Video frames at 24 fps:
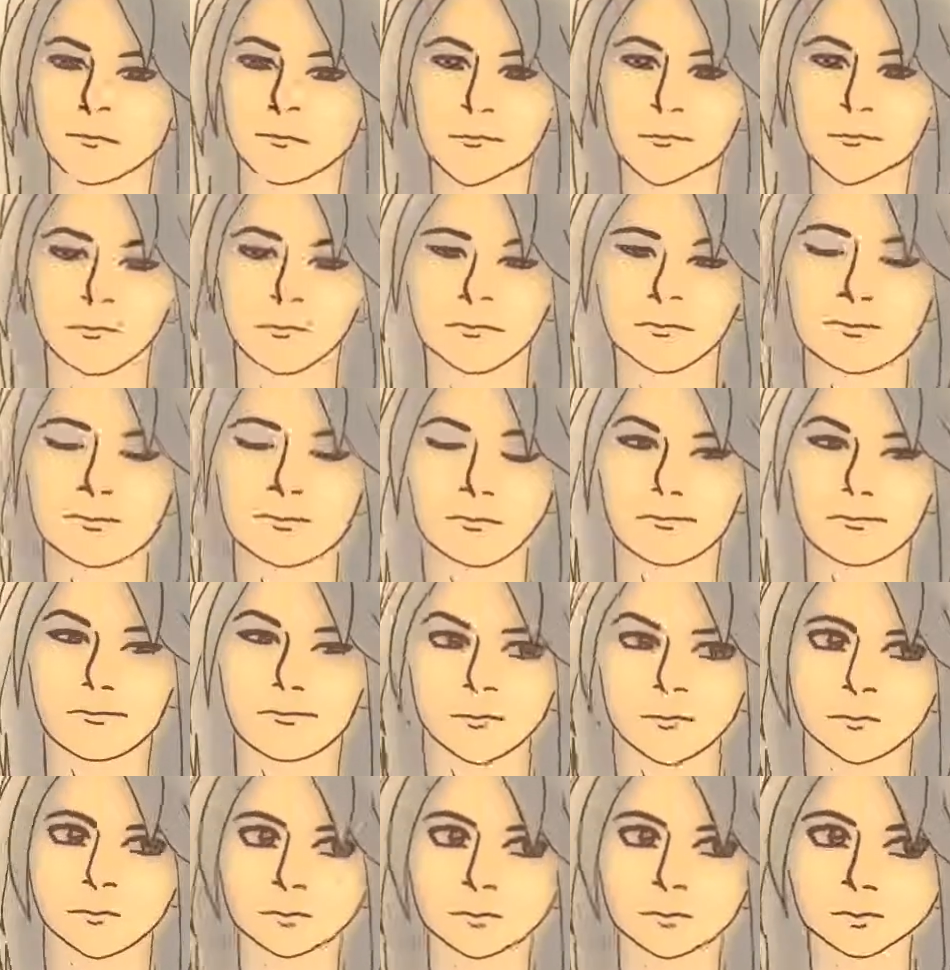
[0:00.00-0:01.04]
Maybe I should
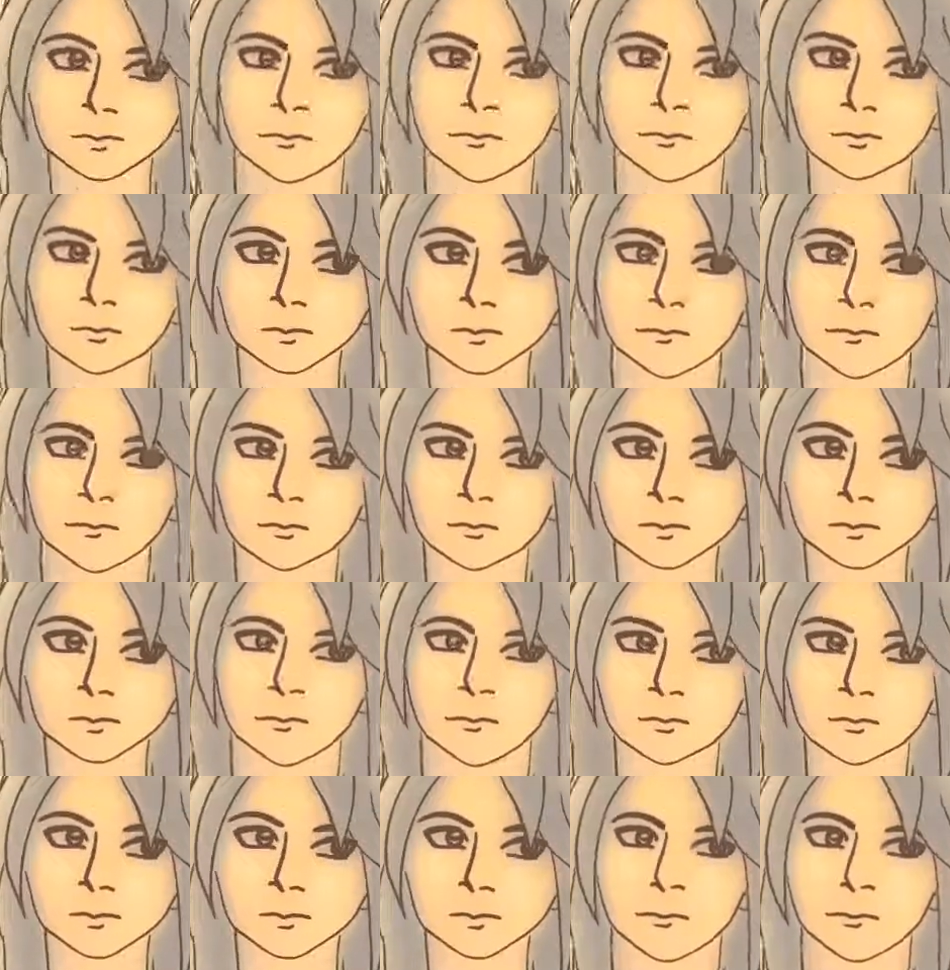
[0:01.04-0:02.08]
try and get to know her a little
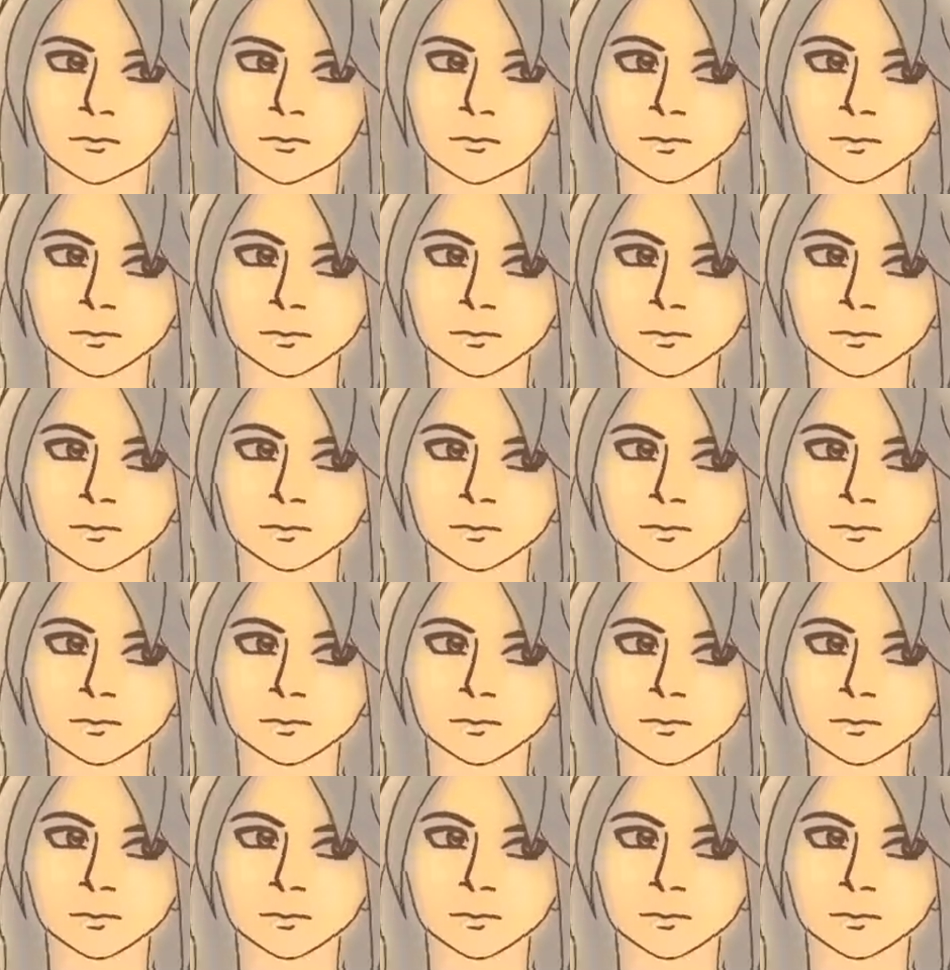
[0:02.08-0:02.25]
more.